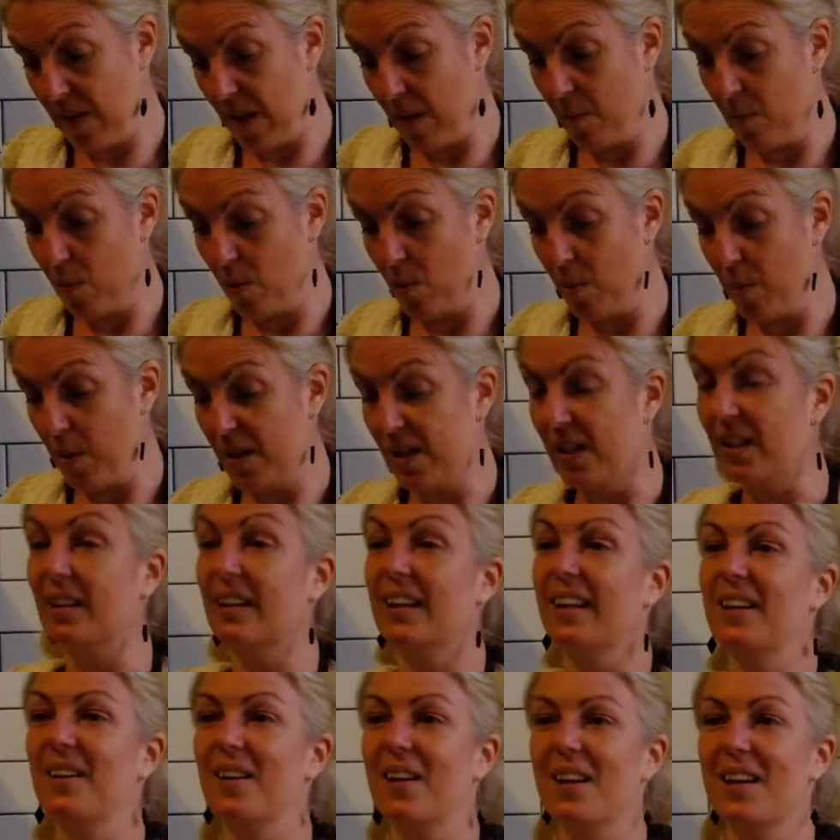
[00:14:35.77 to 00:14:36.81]
then we'll put the
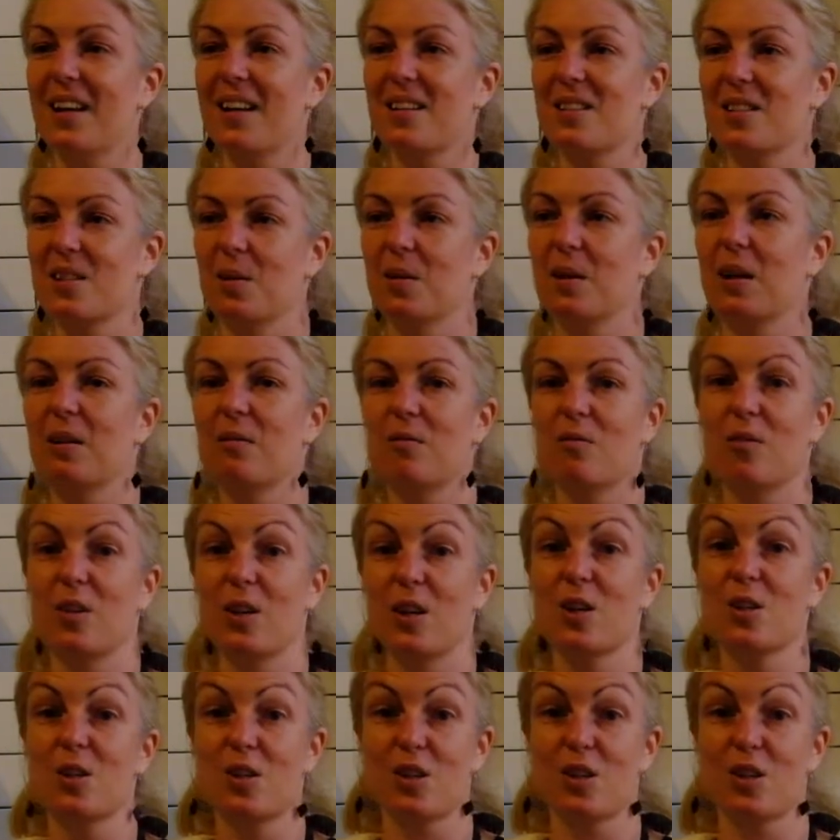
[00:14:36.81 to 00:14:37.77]
lid on it so it can finish